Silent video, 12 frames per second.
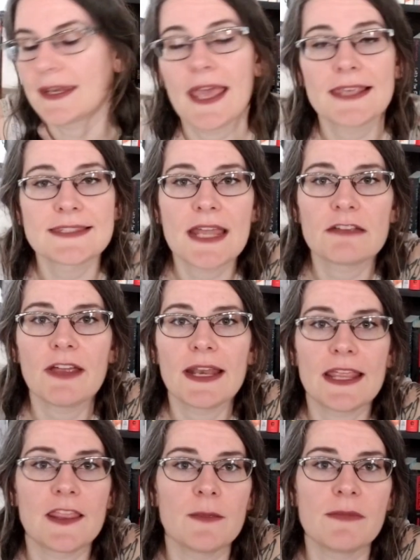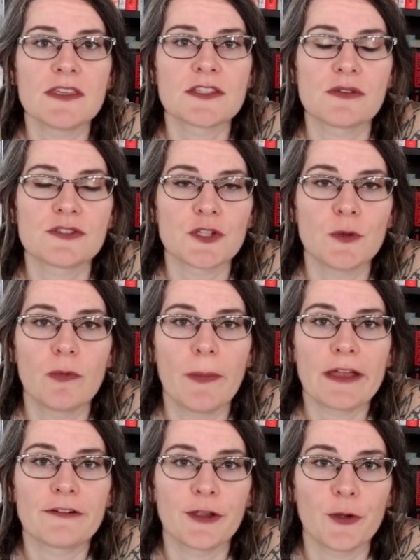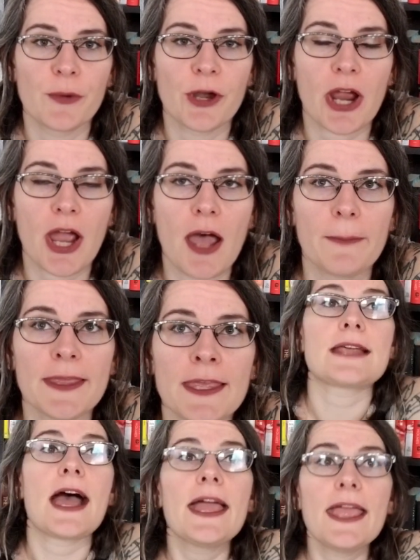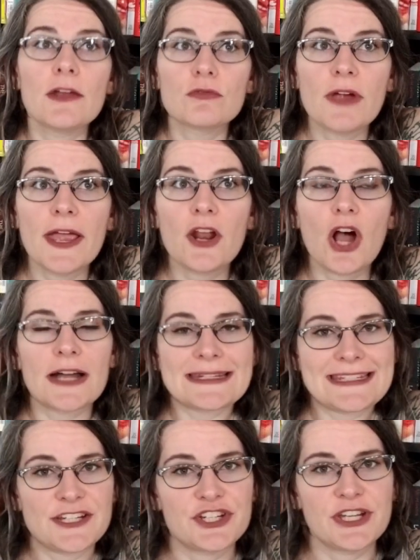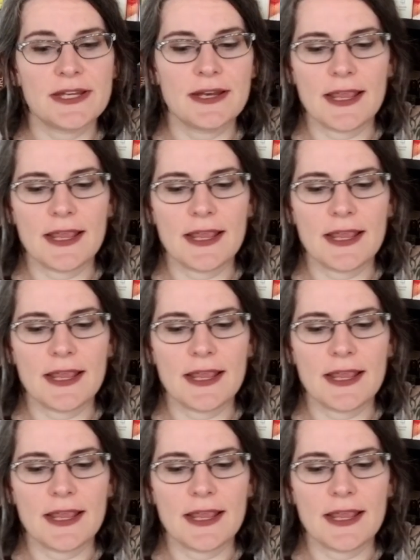Next, I read In the Miso Soup by Ryo Murakami. I had read Audition